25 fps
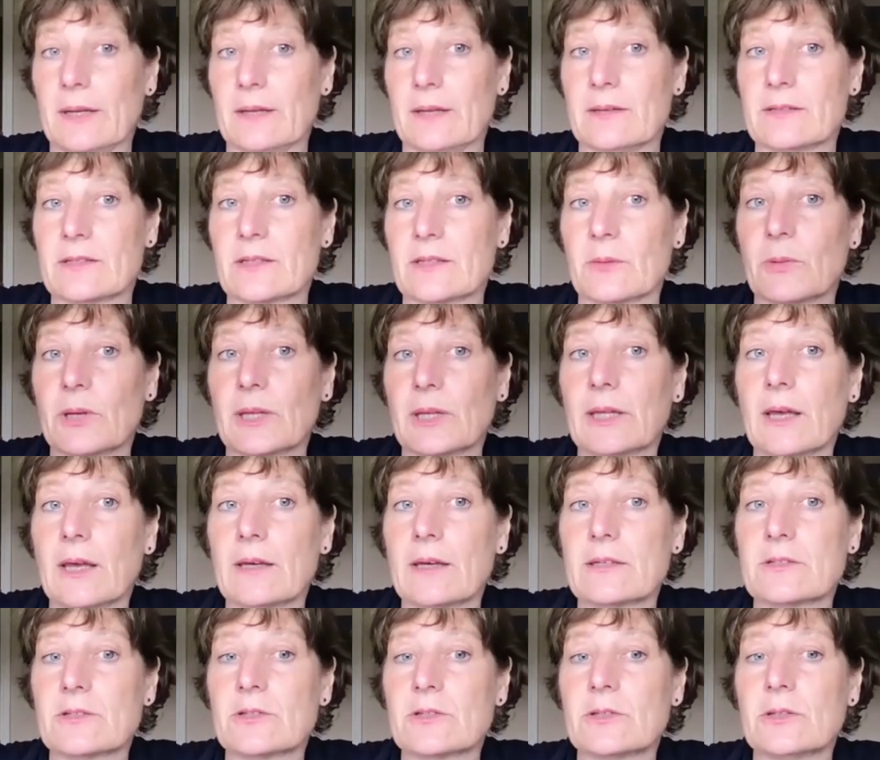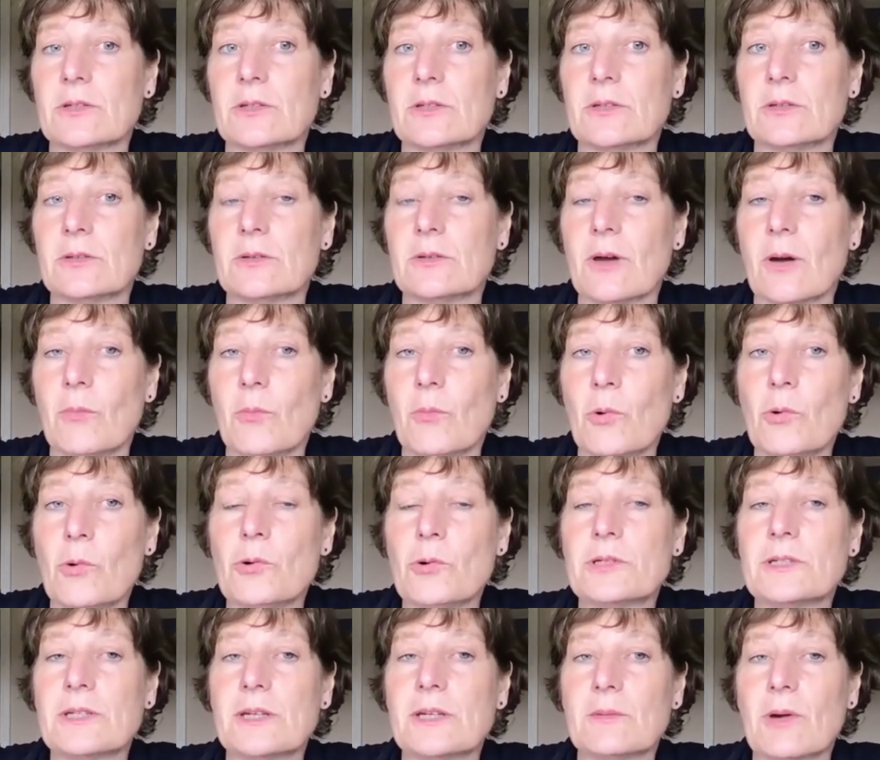So we'd like to
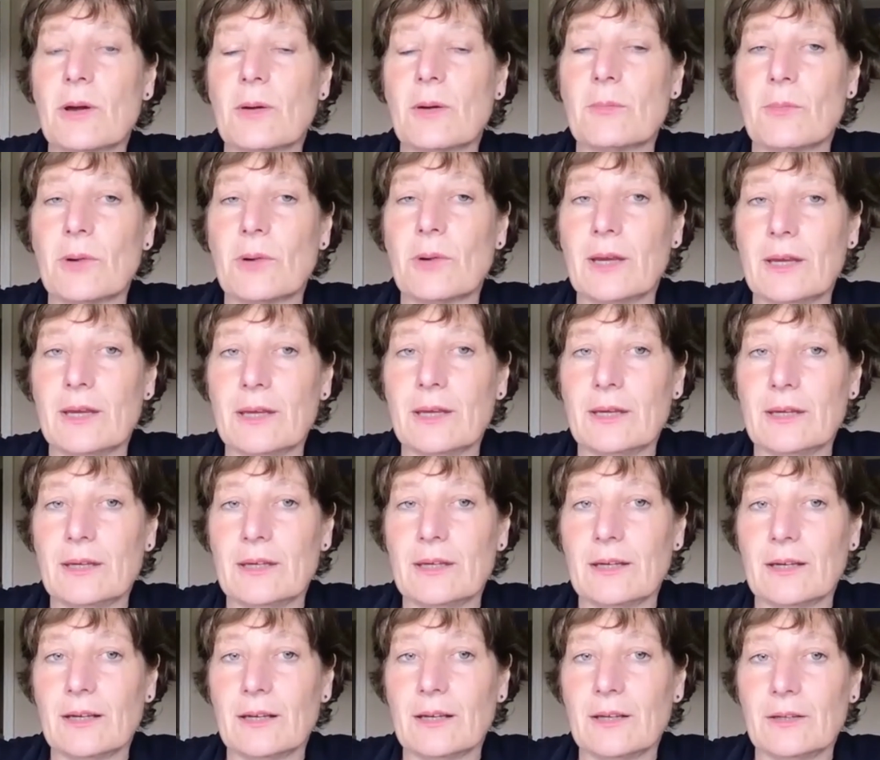award it when we